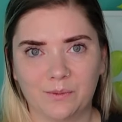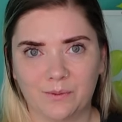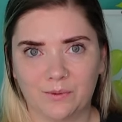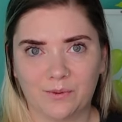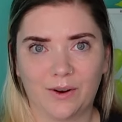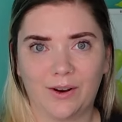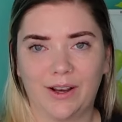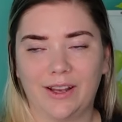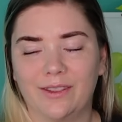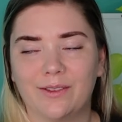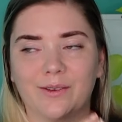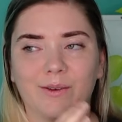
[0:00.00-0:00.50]

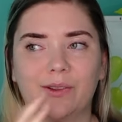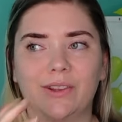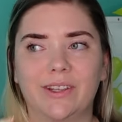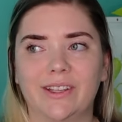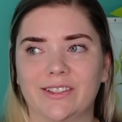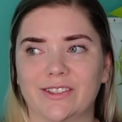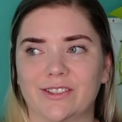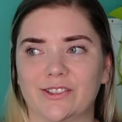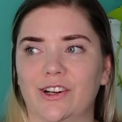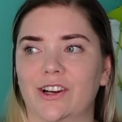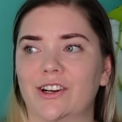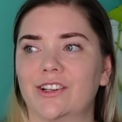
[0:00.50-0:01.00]
read through the
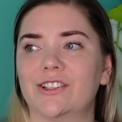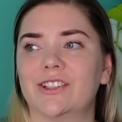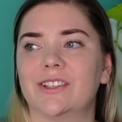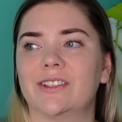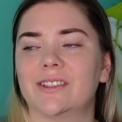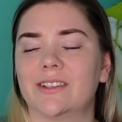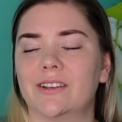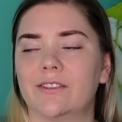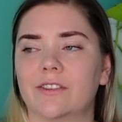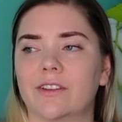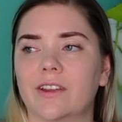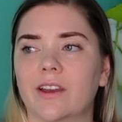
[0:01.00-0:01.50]
instructions
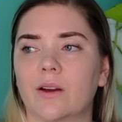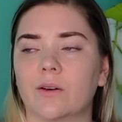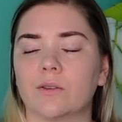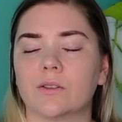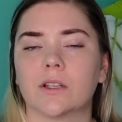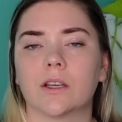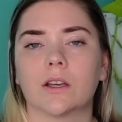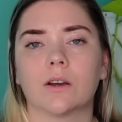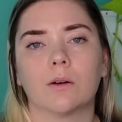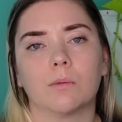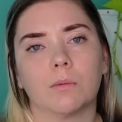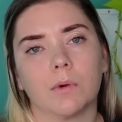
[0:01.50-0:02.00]
and everything I was
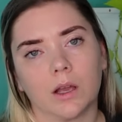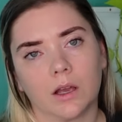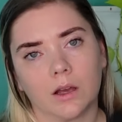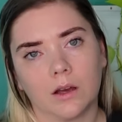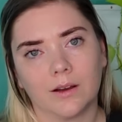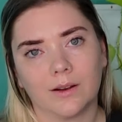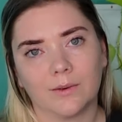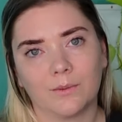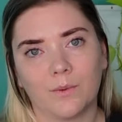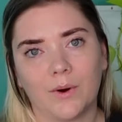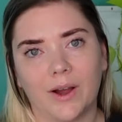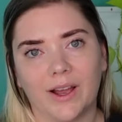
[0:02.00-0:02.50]
like oh my
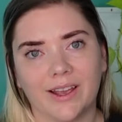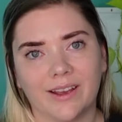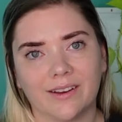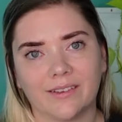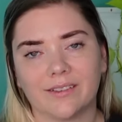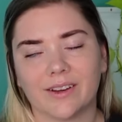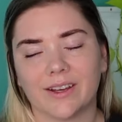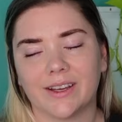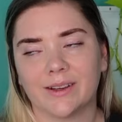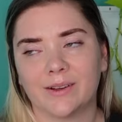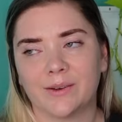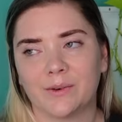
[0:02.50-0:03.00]
god why have
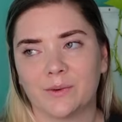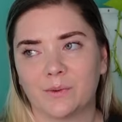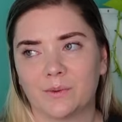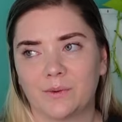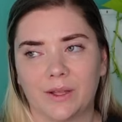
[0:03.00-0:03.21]
I